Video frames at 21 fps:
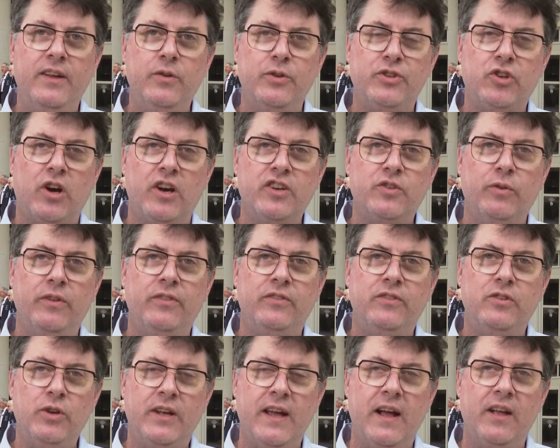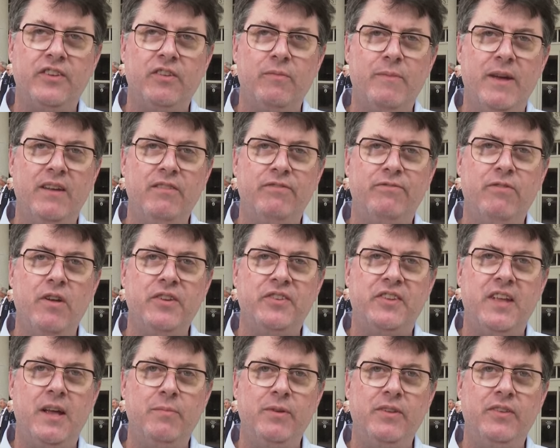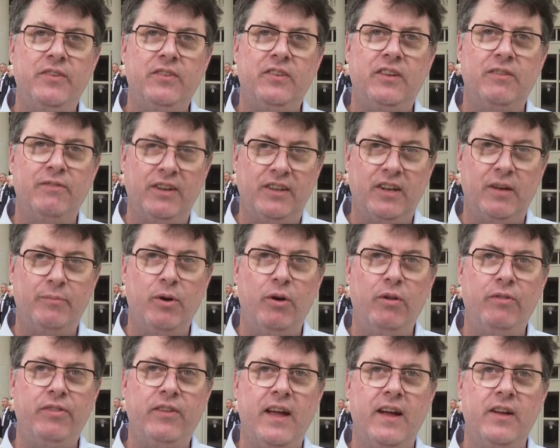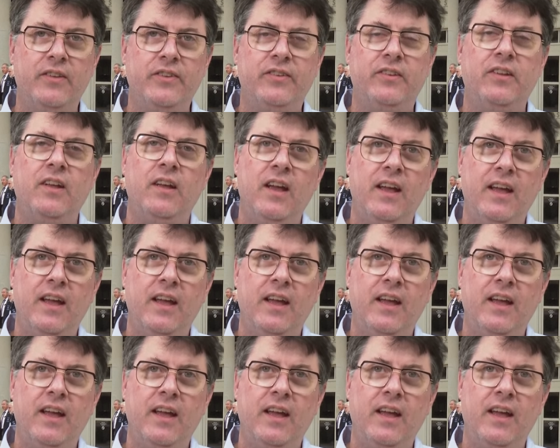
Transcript: he was charged with two counts of making false statements, convicted of both counts,